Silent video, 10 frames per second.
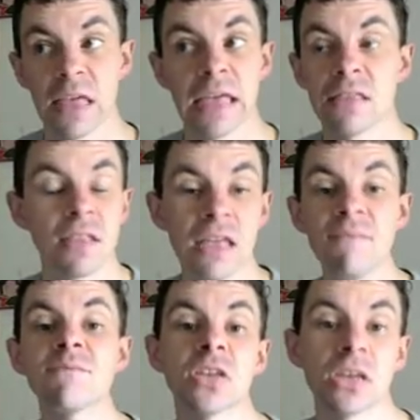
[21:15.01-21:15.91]

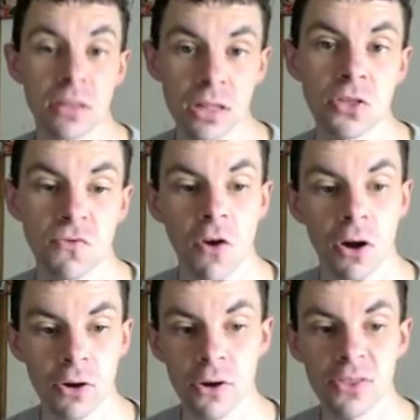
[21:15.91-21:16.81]
infinitely
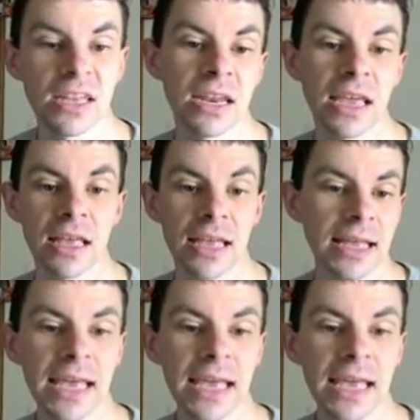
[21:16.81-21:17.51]
stronger than